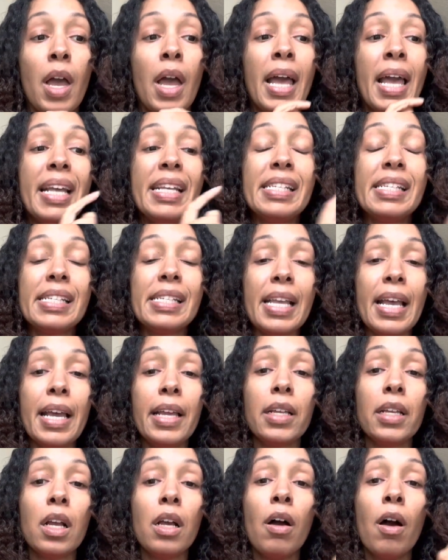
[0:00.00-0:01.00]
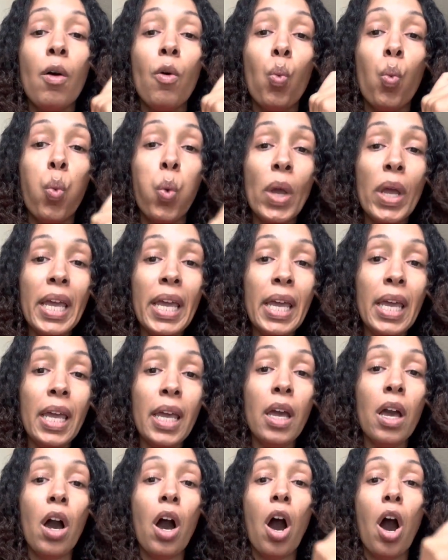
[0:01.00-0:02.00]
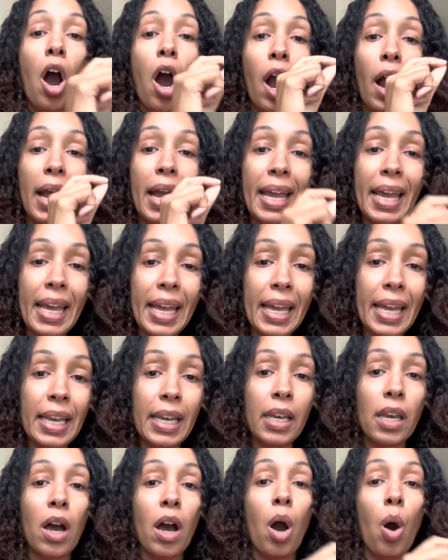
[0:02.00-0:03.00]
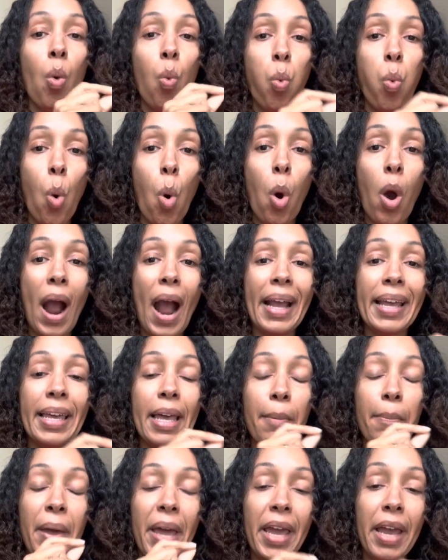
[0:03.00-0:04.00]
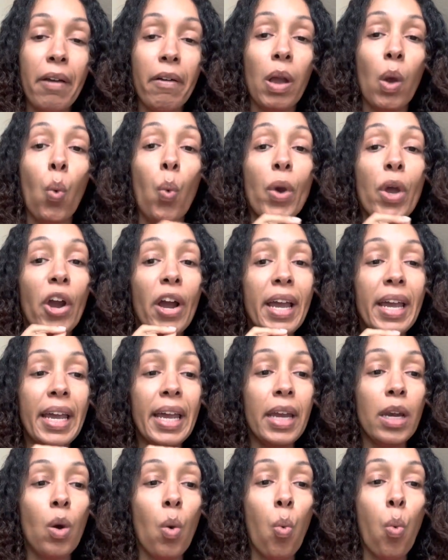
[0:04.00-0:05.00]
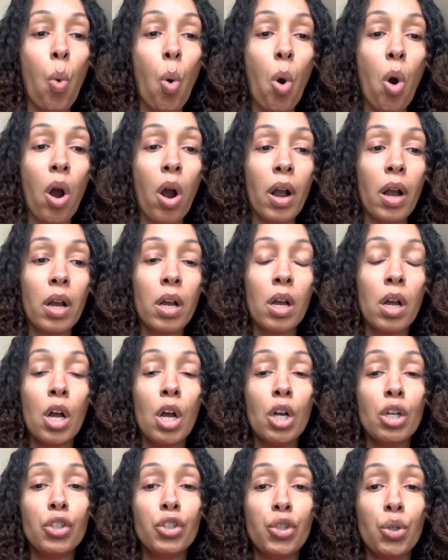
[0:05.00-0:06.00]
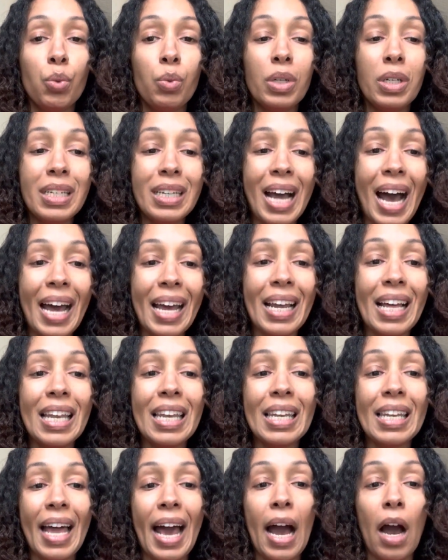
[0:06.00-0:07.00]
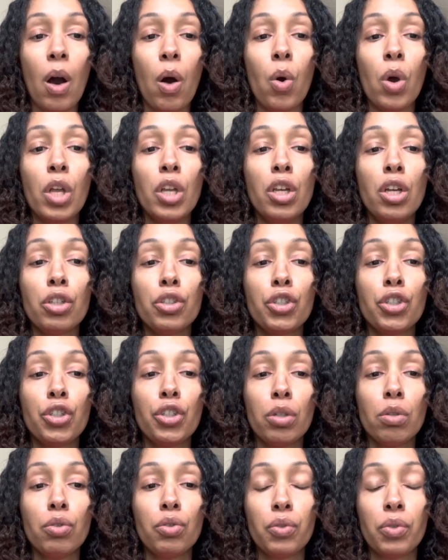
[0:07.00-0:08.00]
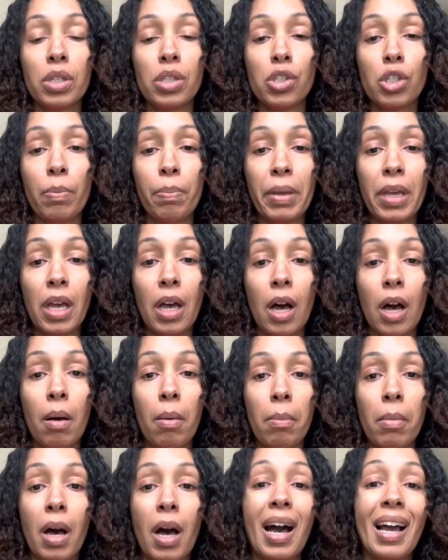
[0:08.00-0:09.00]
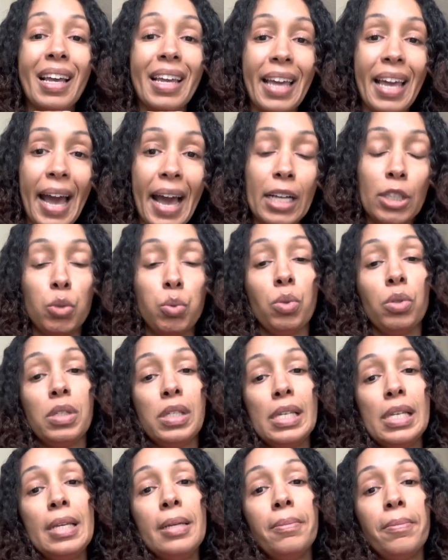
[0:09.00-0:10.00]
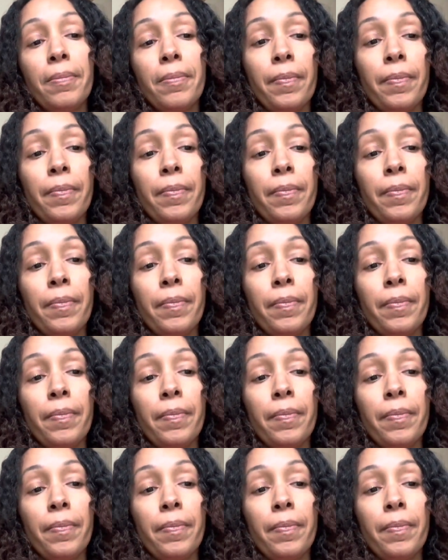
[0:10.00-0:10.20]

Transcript: He said, we are in a war. I kept hearing we are in a war. Do not allow your children to become a casualty.